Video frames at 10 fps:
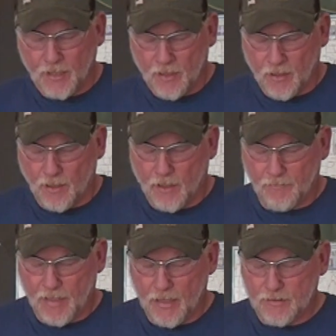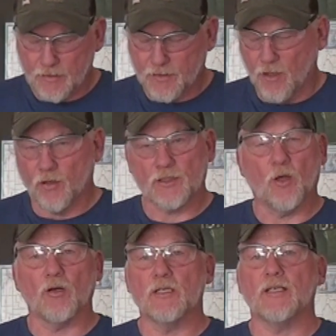So as
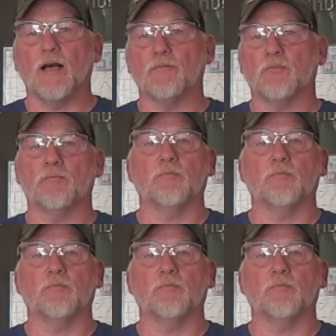long as I'm,